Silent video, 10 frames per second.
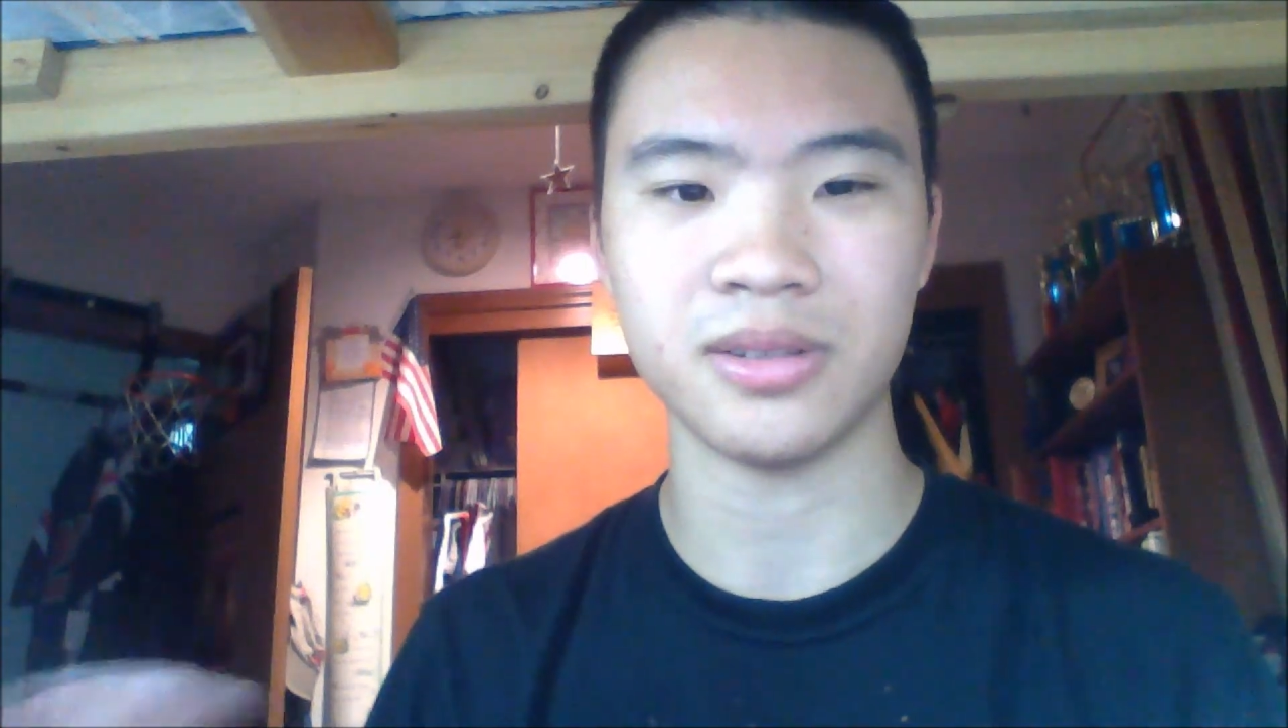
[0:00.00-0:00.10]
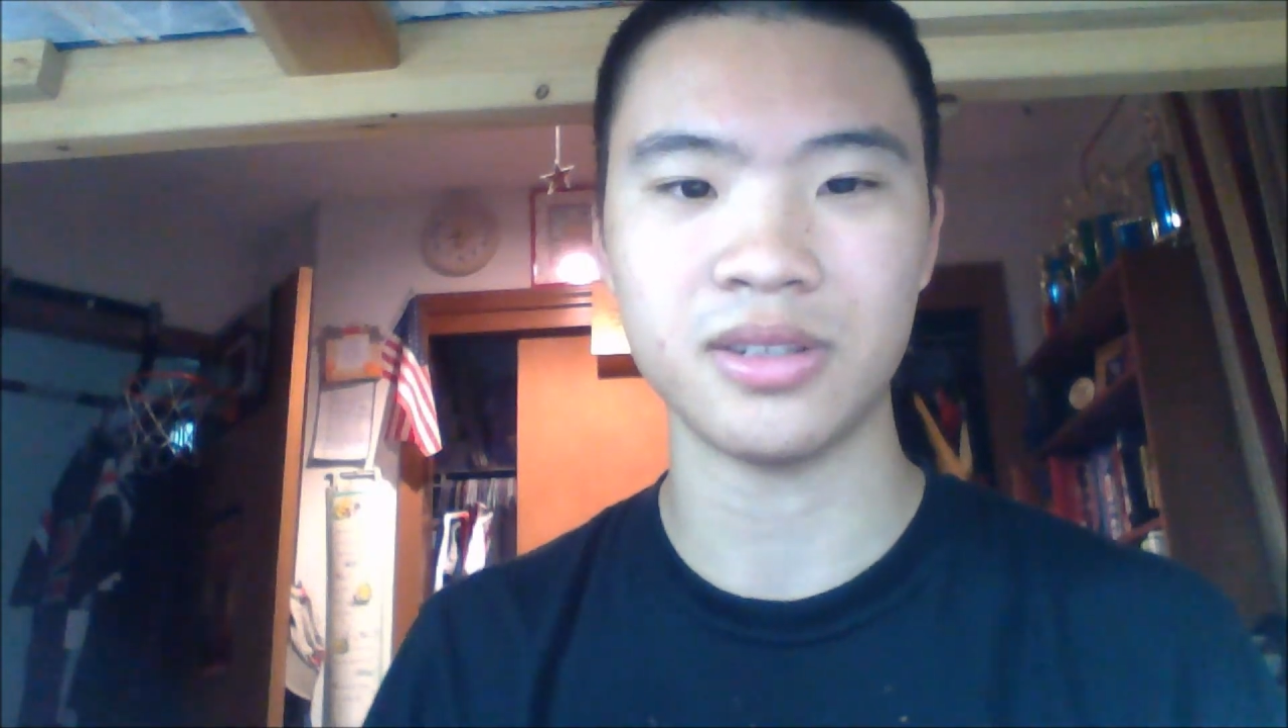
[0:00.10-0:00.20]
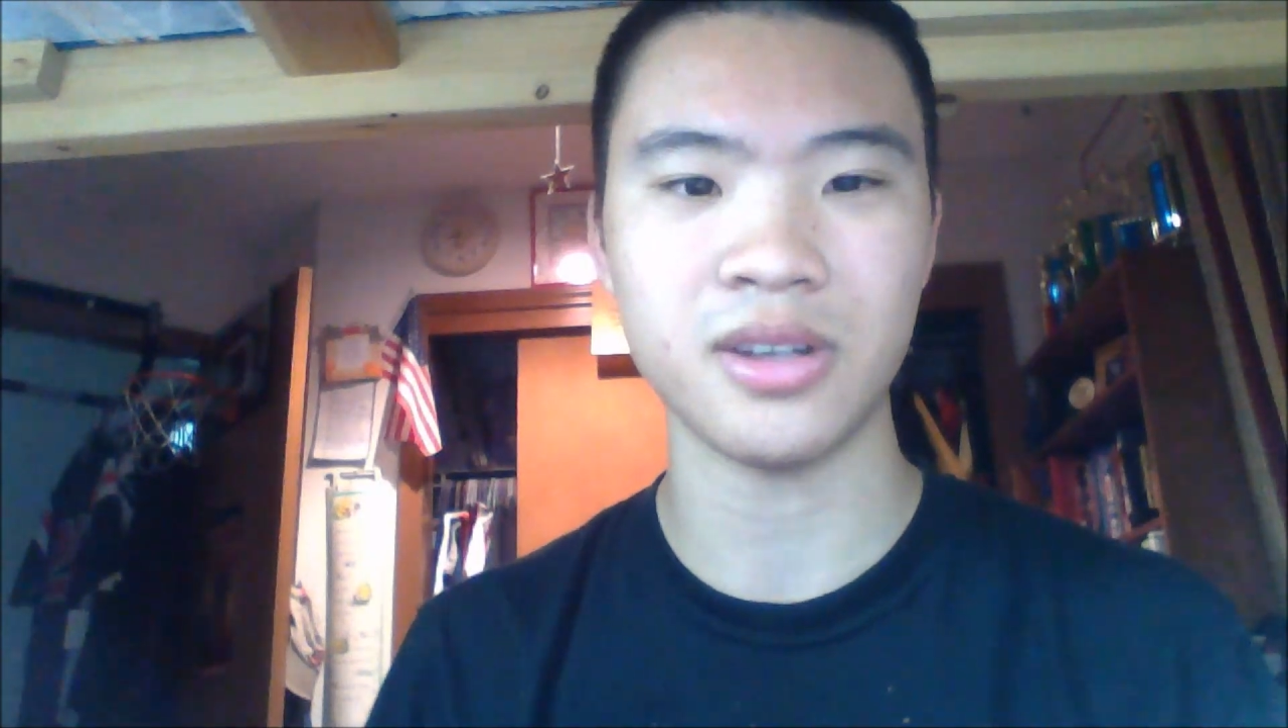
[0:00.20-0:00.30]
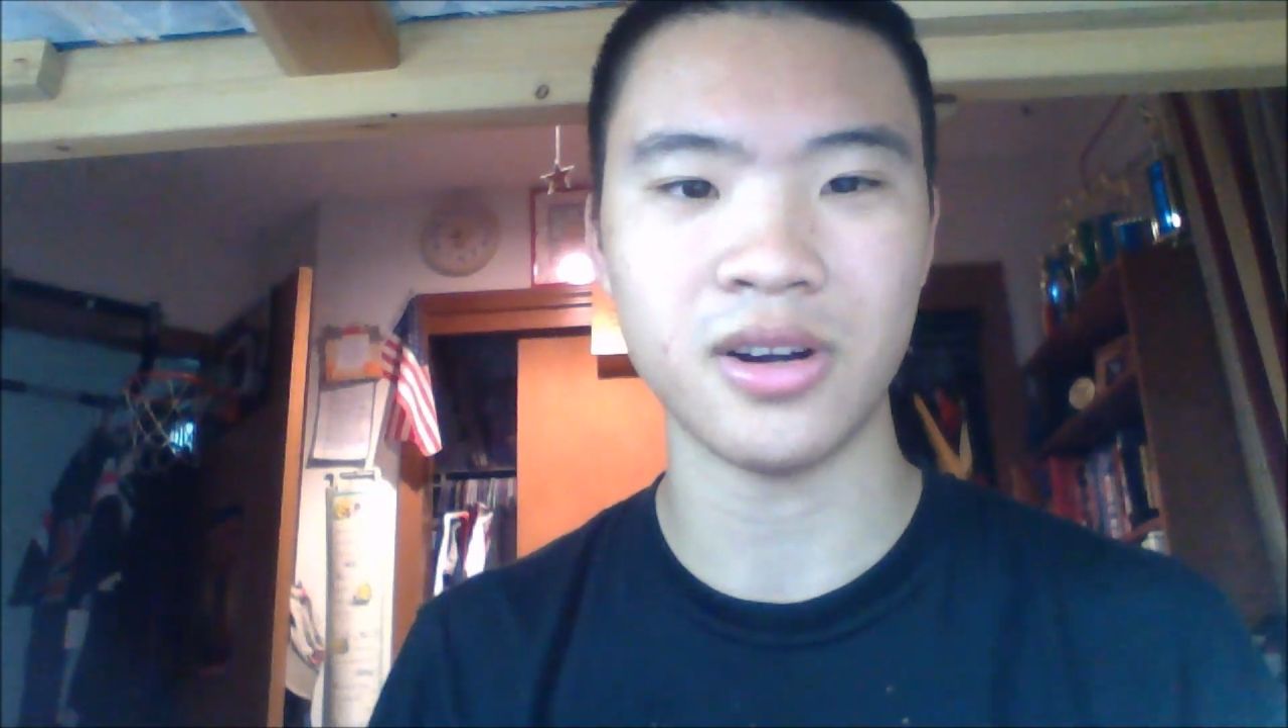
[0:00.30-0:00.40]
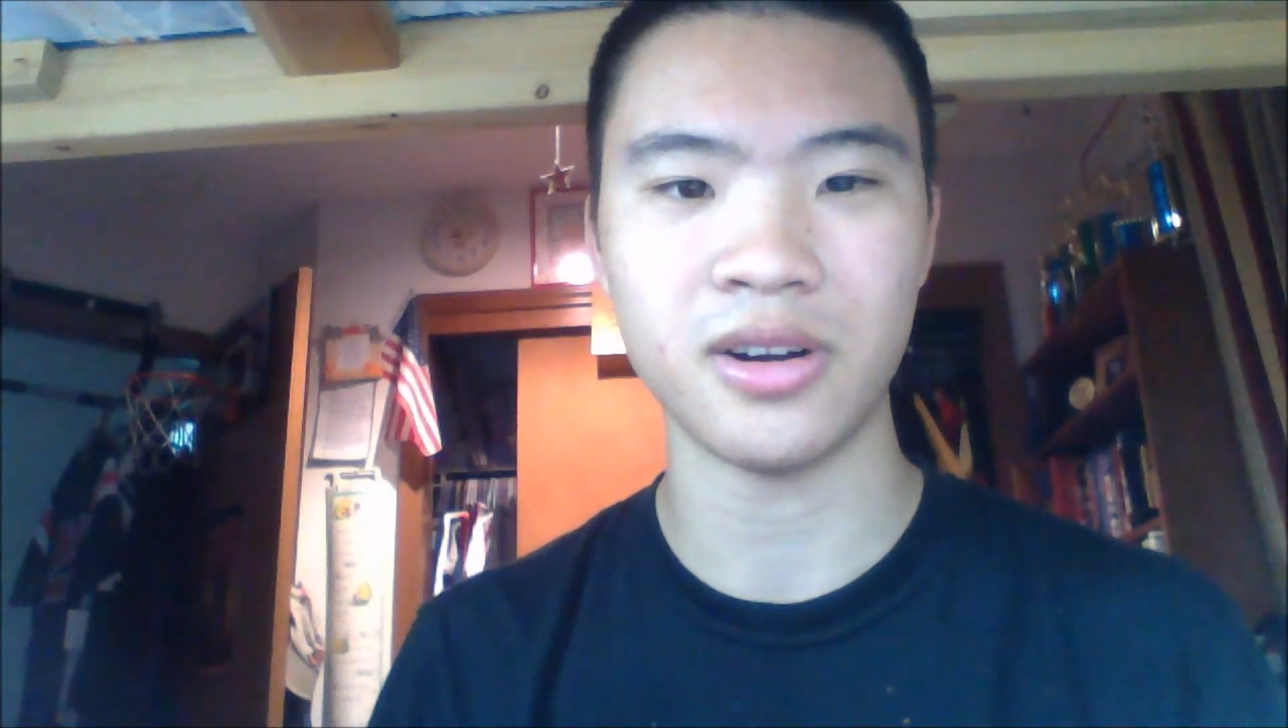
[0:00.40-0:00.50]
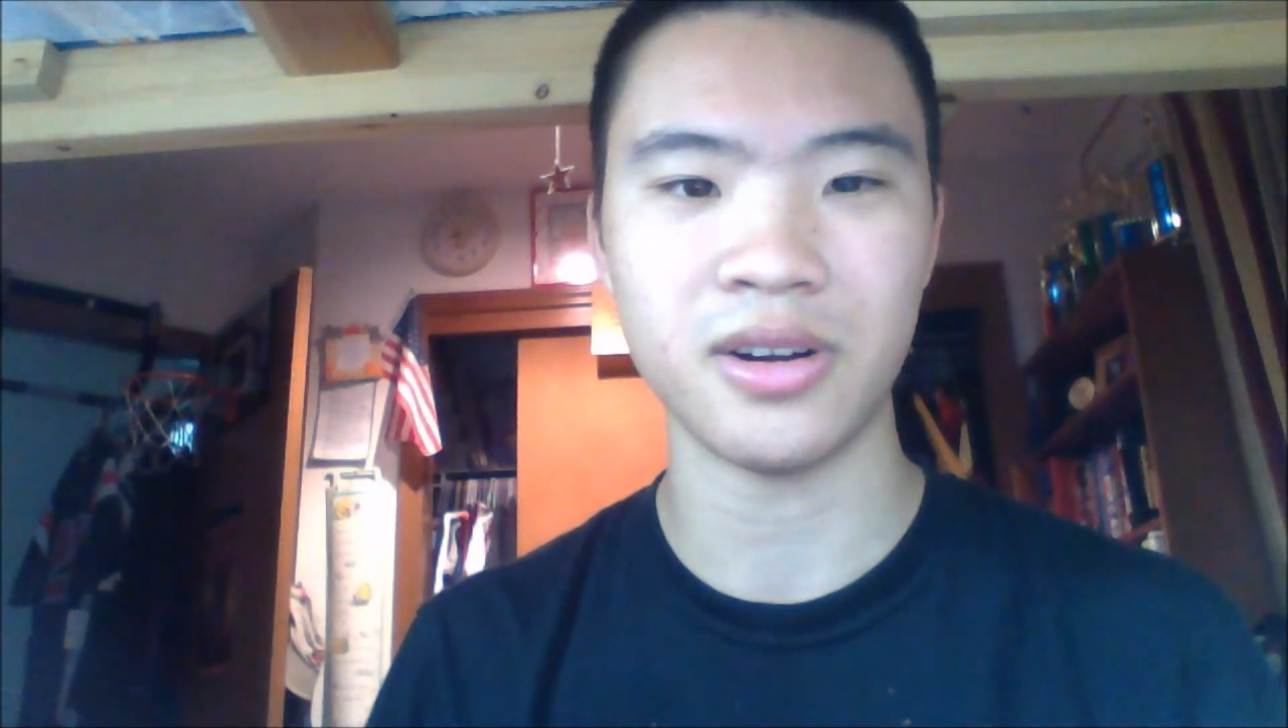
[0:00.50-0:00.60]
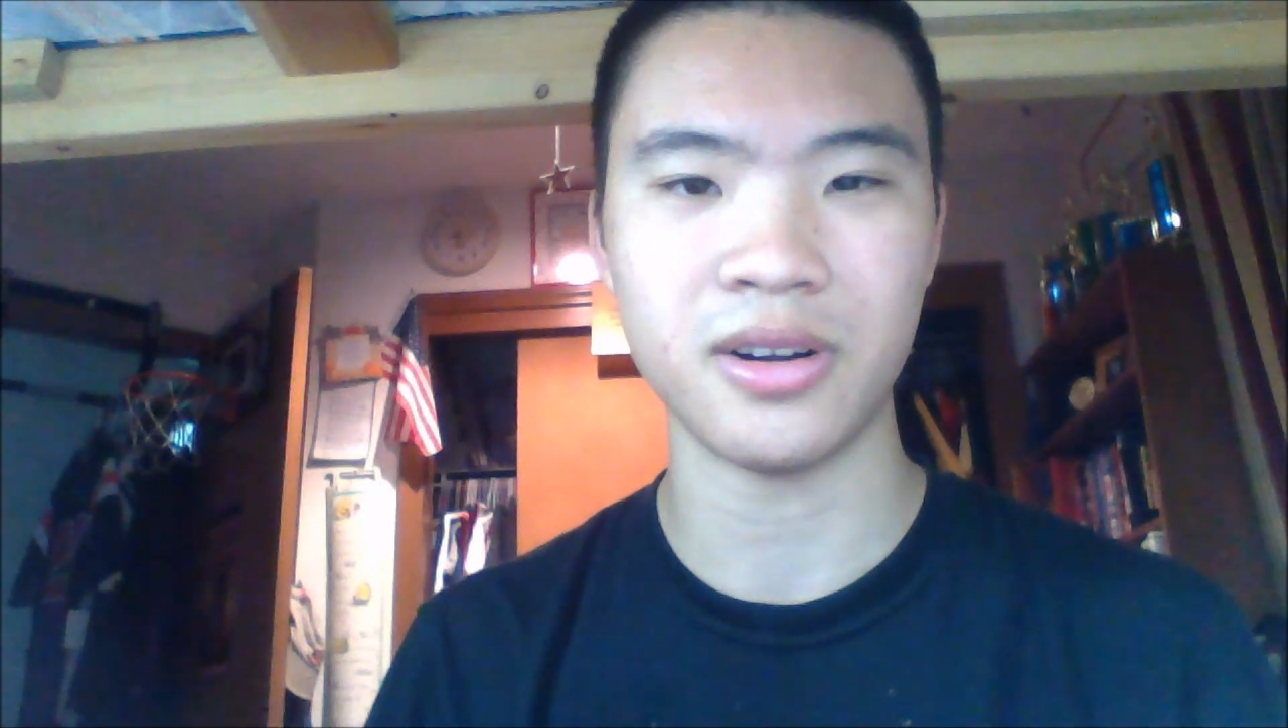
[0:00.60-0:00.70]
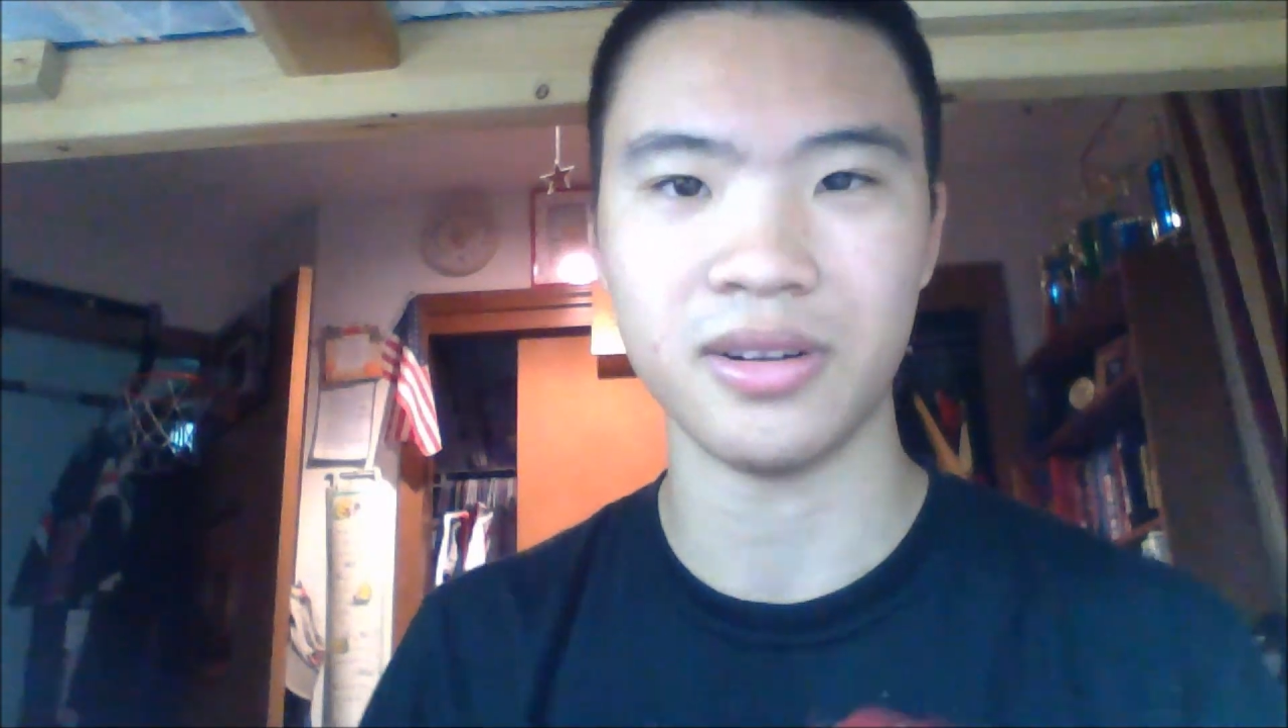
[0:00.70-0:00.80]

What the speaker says: starter,